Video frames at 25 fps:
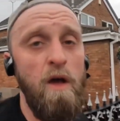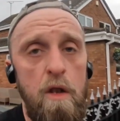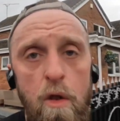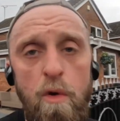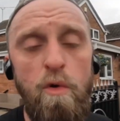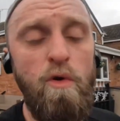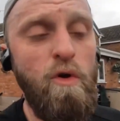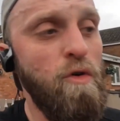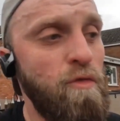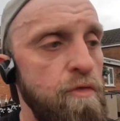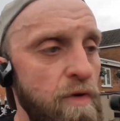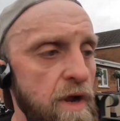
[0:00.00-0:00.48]

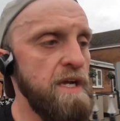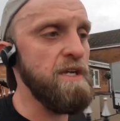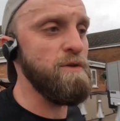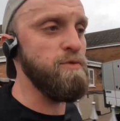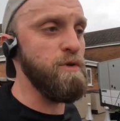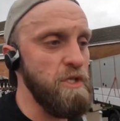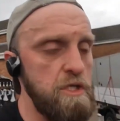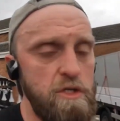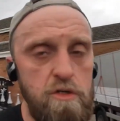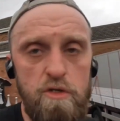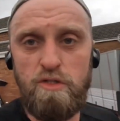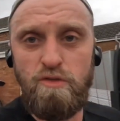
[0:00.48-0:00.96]
local race
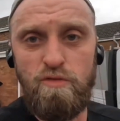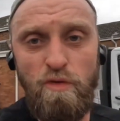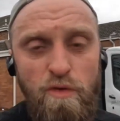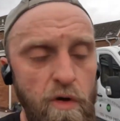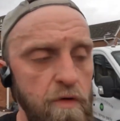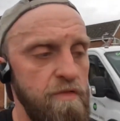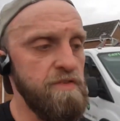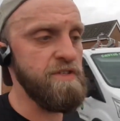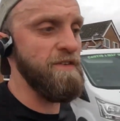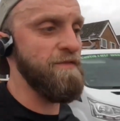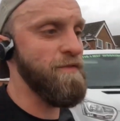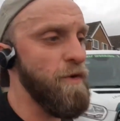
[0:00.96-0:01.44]
which goes through
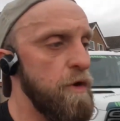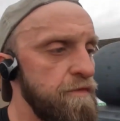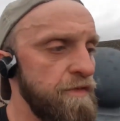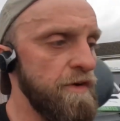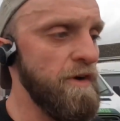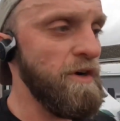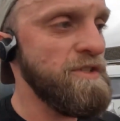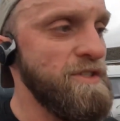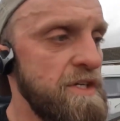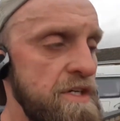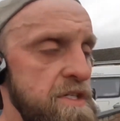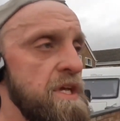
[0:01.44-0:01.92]
obviously 4
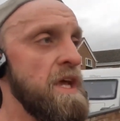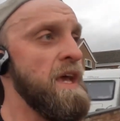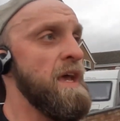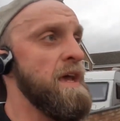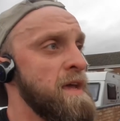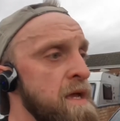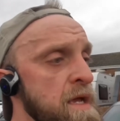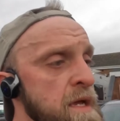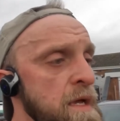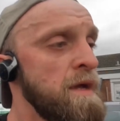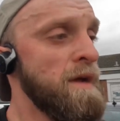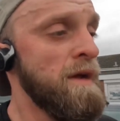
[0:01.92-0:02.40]
villages
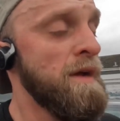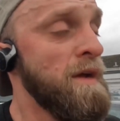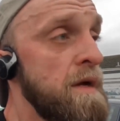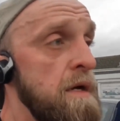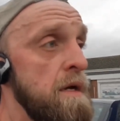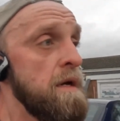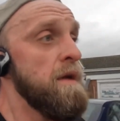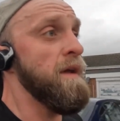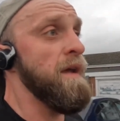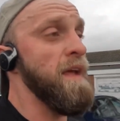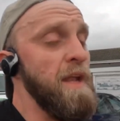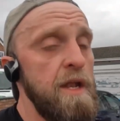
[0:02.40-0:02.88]

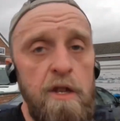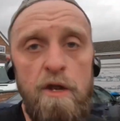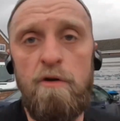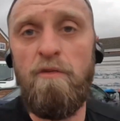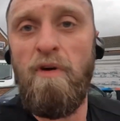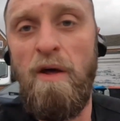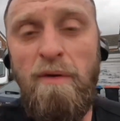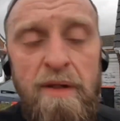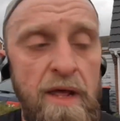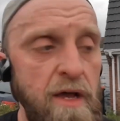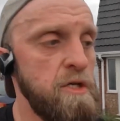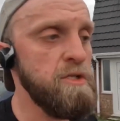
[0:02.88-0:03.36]
in and
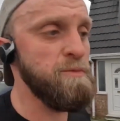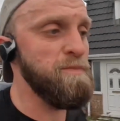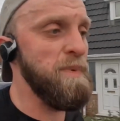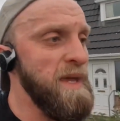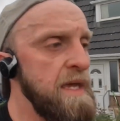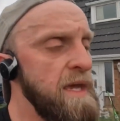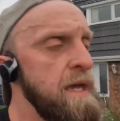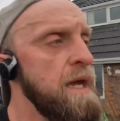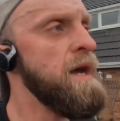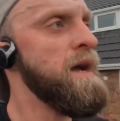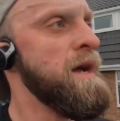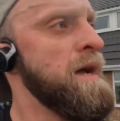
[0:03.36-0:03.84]
around
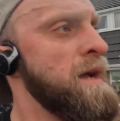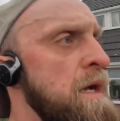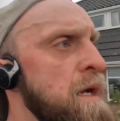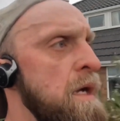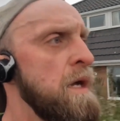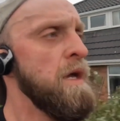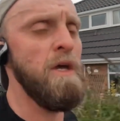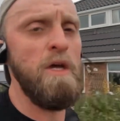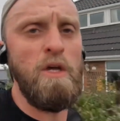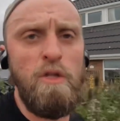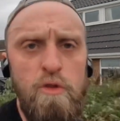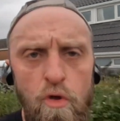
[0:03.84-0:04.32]
Helsby,
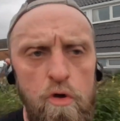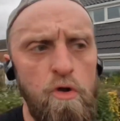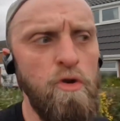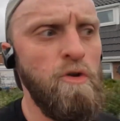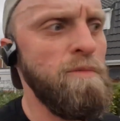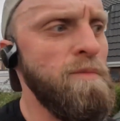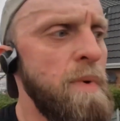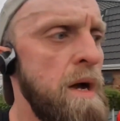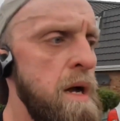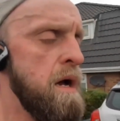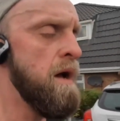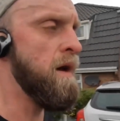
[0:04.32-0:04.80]

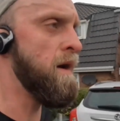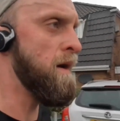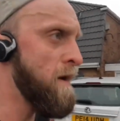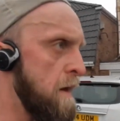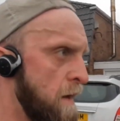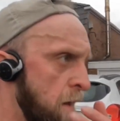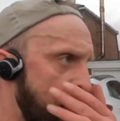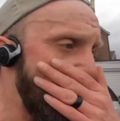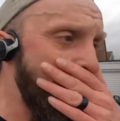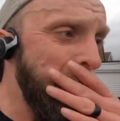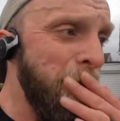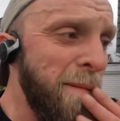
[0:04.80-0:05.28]
Dunham,
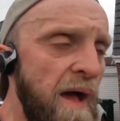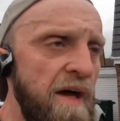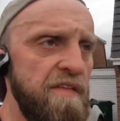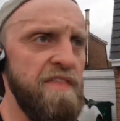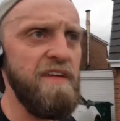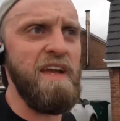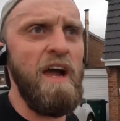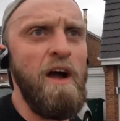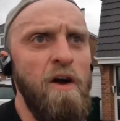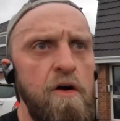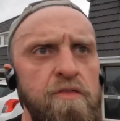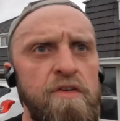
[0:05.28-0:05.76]
I
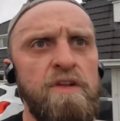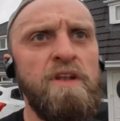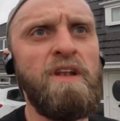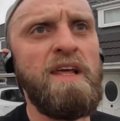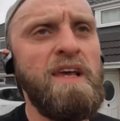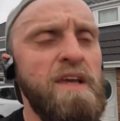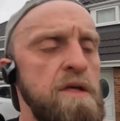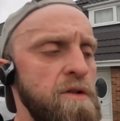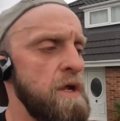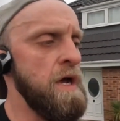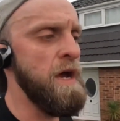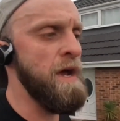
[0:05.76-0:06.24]
think
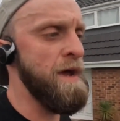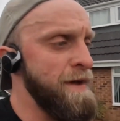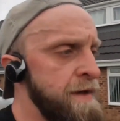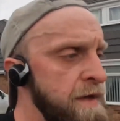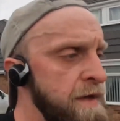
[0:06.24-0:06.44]
Alvanley and